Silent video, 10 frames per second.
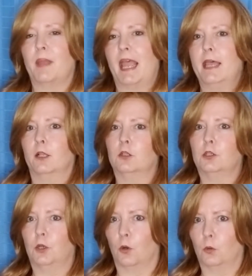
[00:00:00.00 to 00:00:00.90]
Pale
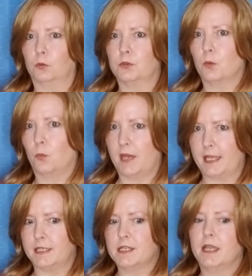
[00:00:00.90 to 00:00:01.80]
Gold
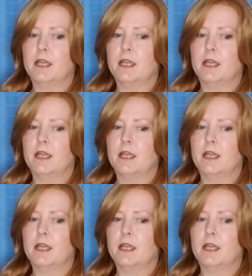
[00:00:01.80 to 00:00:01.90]
Wheat,